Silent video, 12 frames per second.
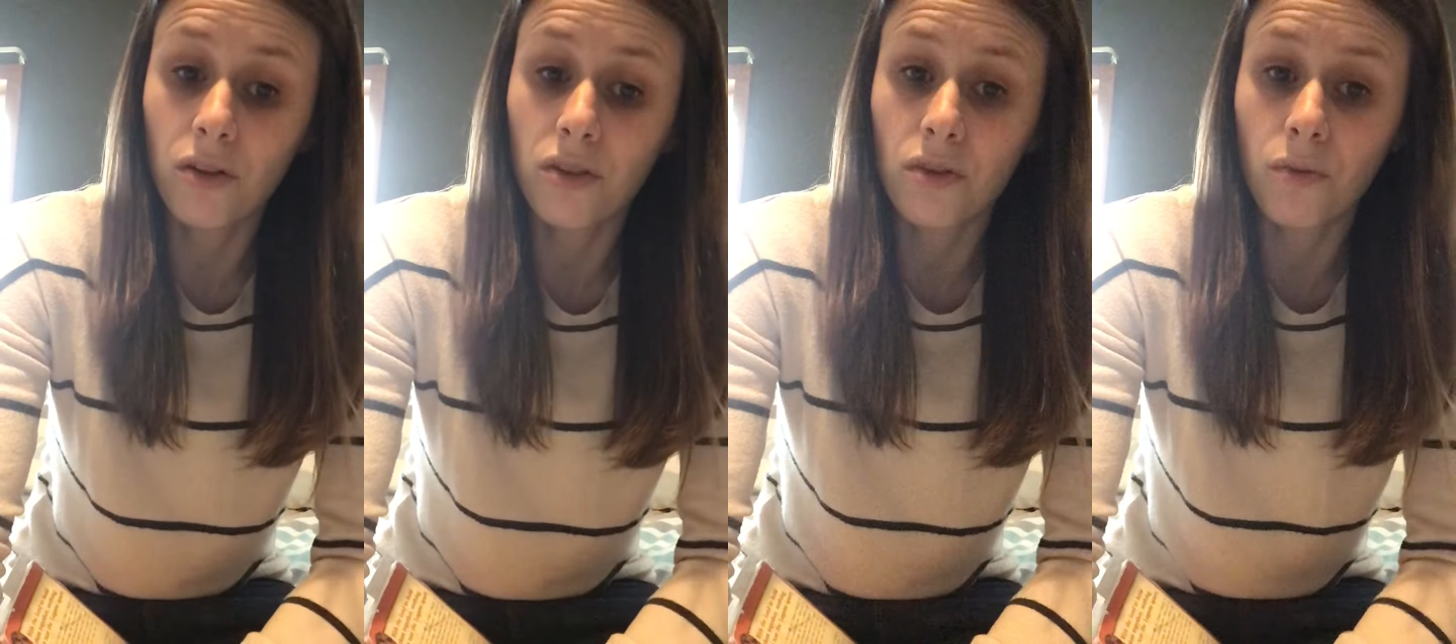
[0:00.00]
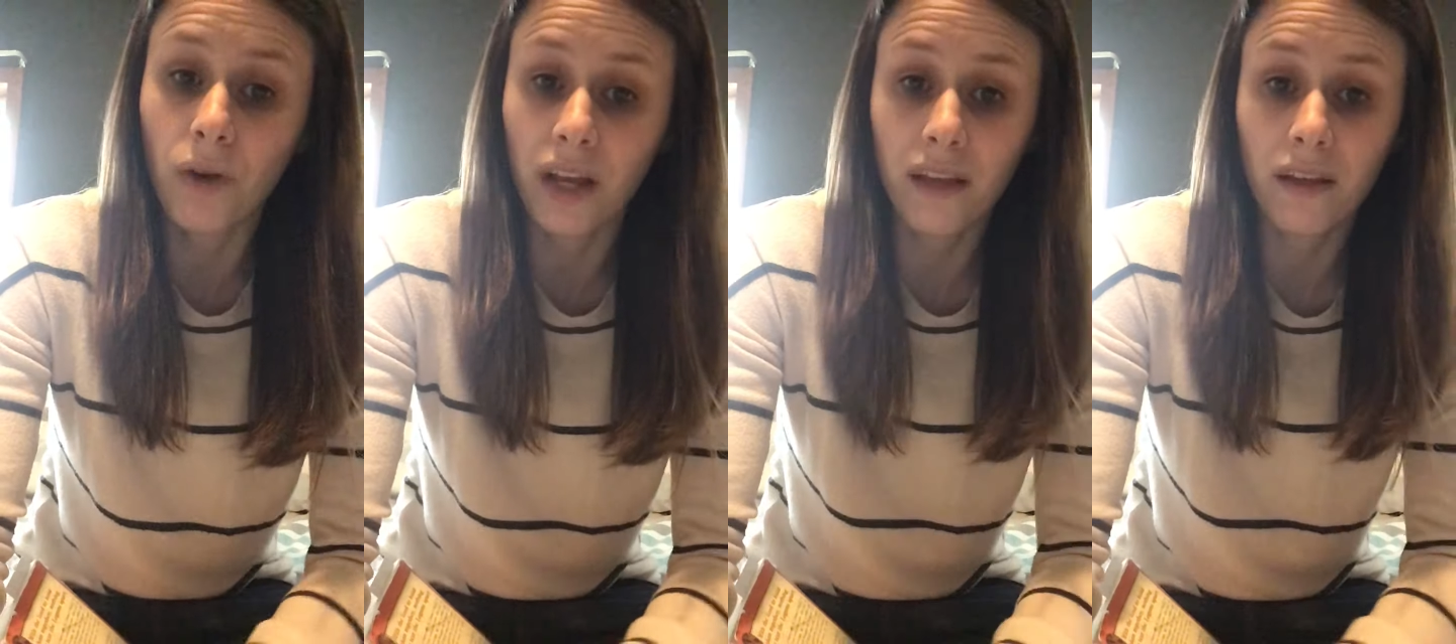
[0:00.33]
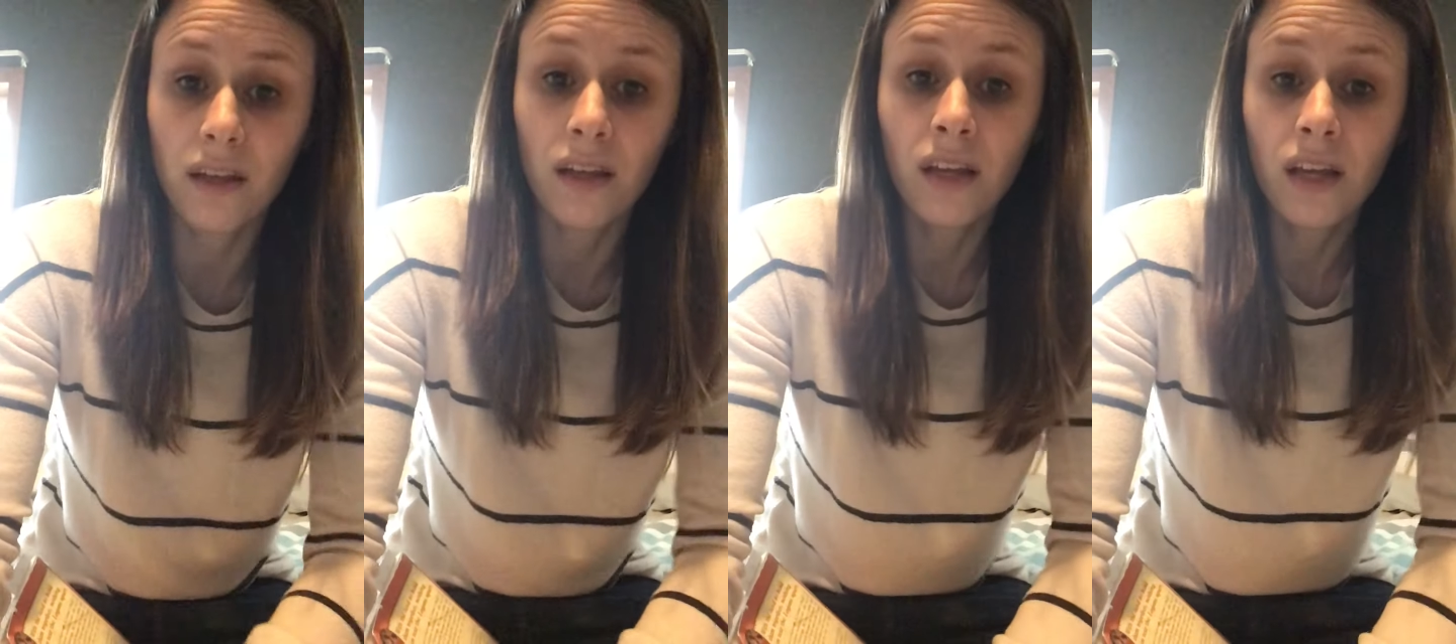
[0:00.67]
the white
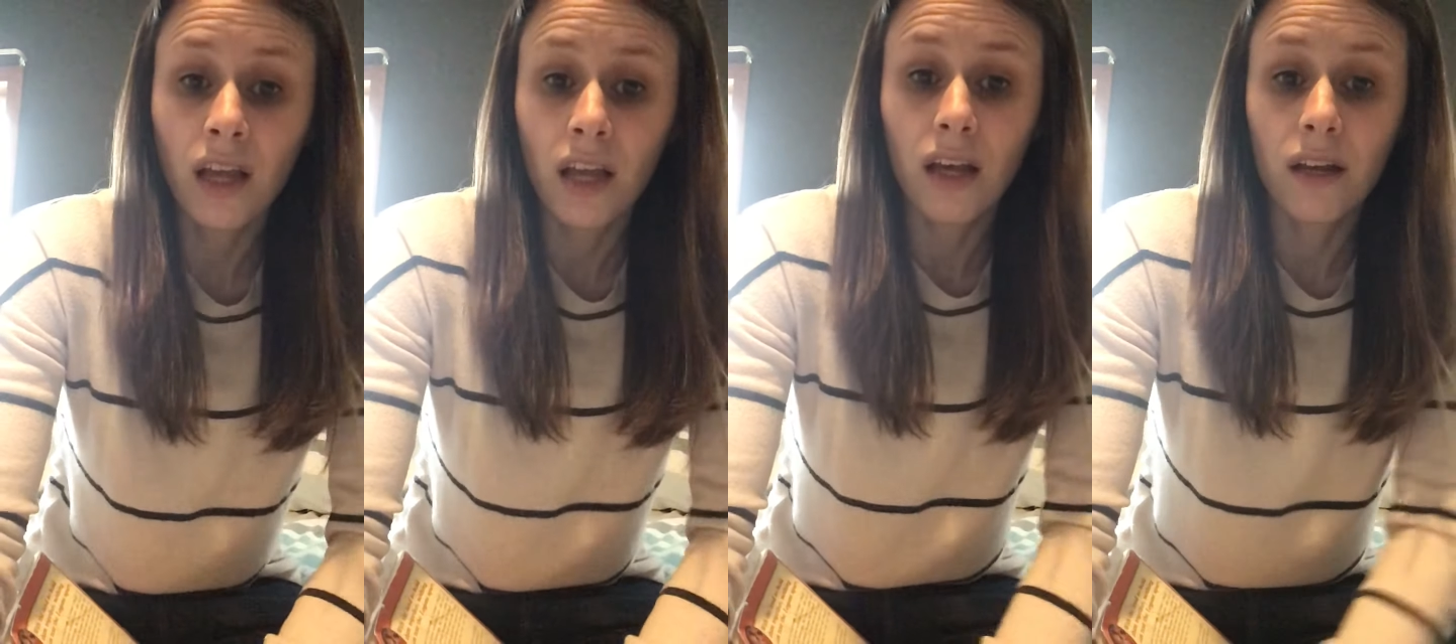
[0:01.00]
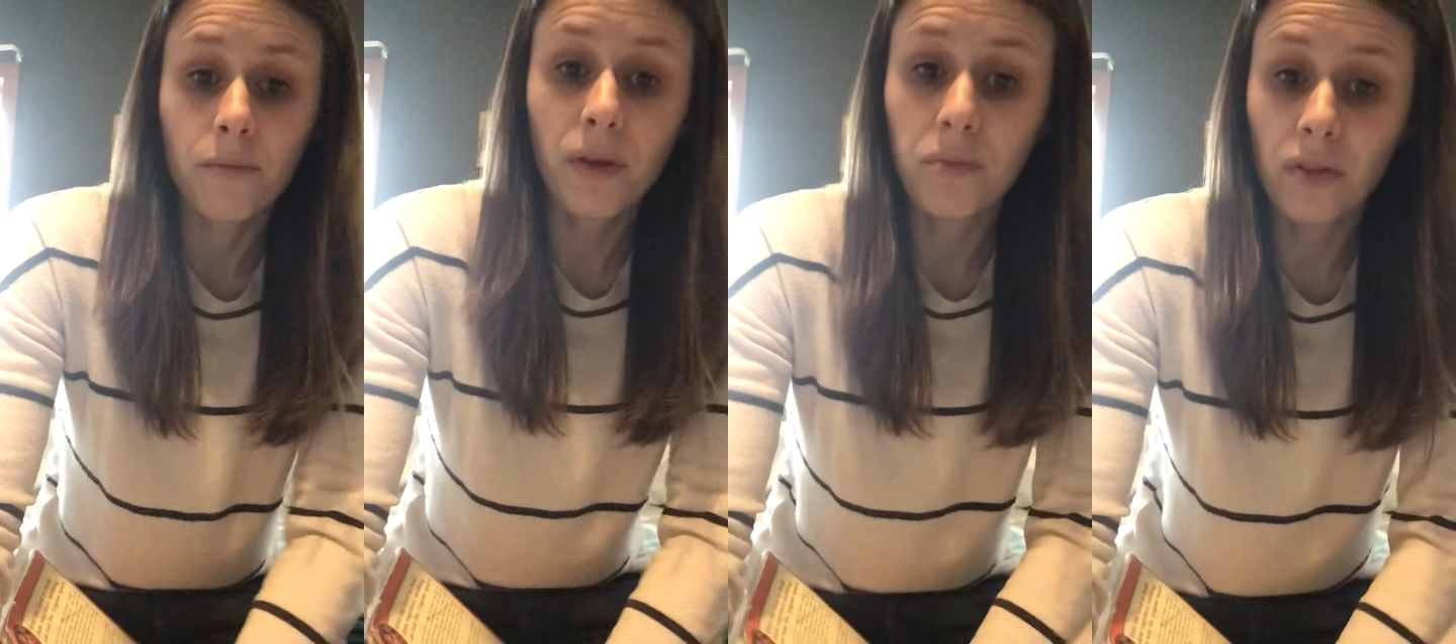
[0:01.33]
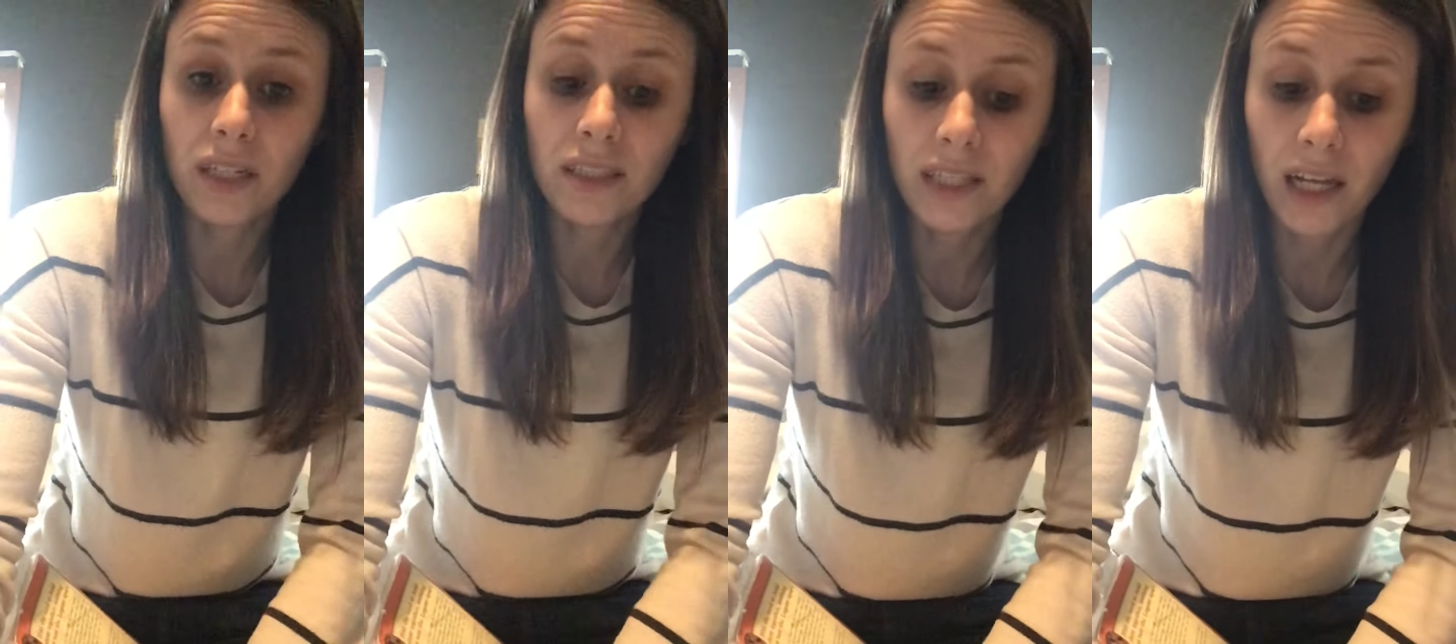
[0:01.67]
people
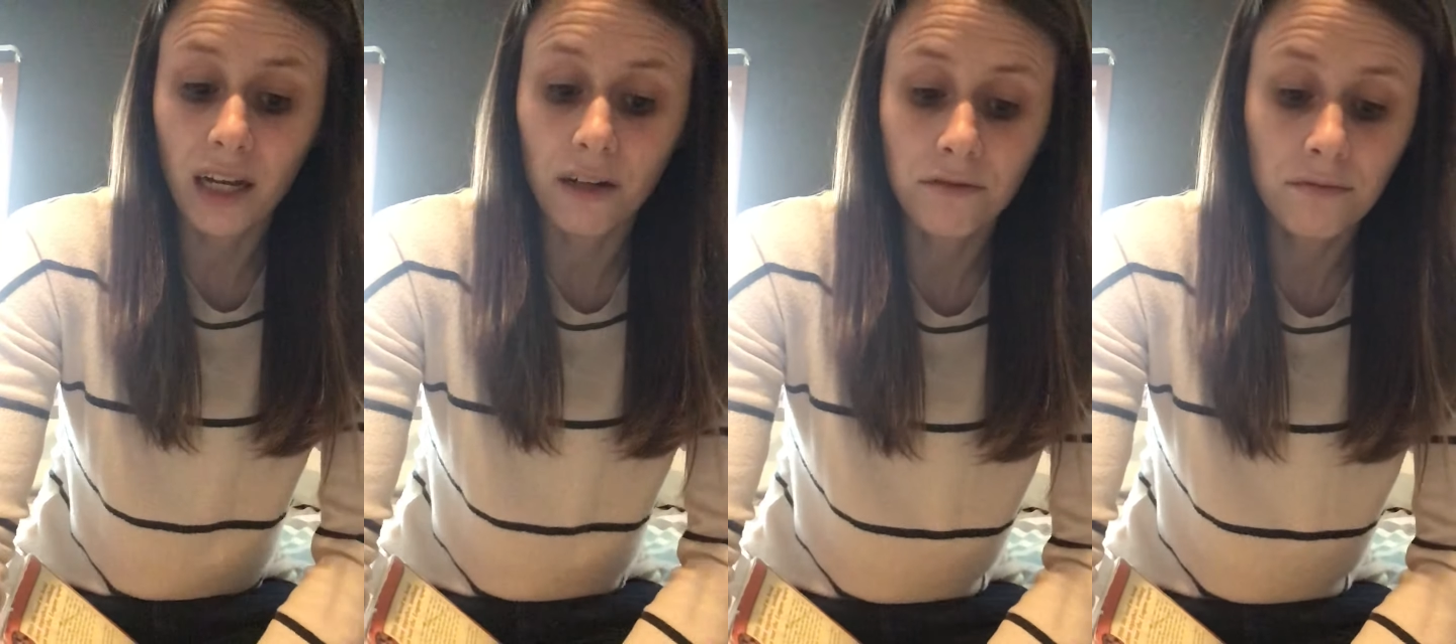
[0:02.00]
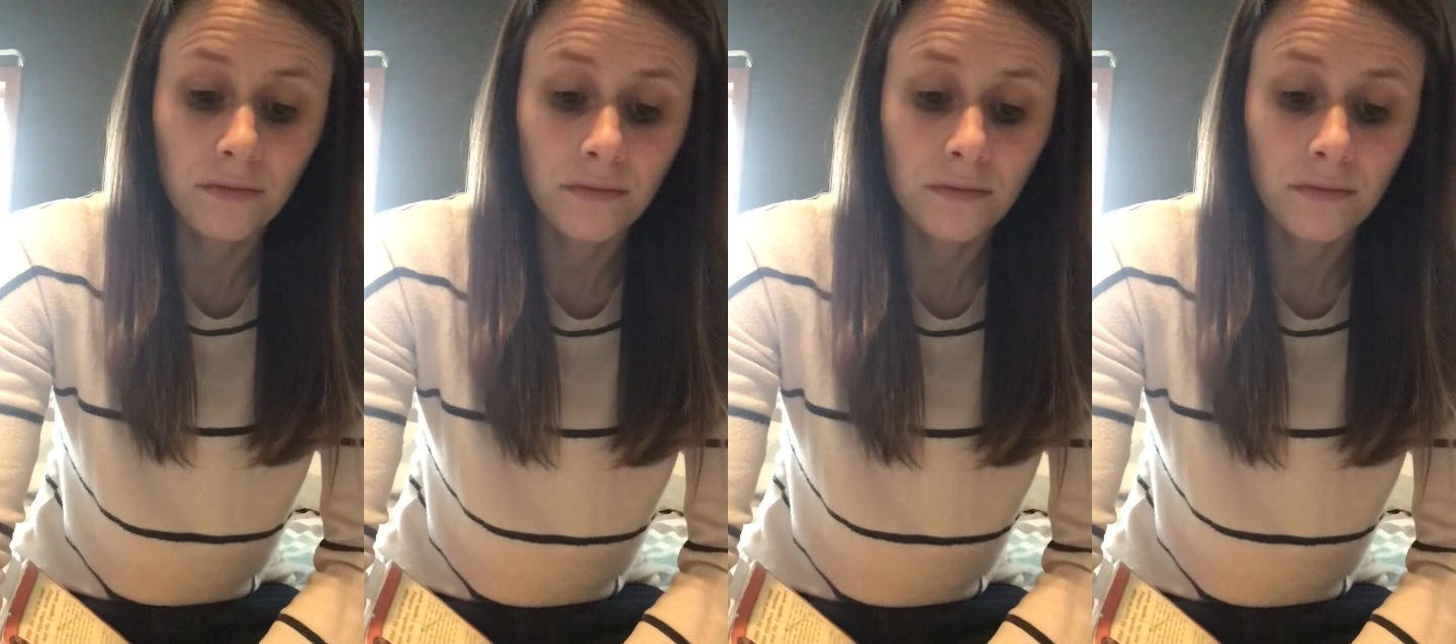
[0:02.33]
in town.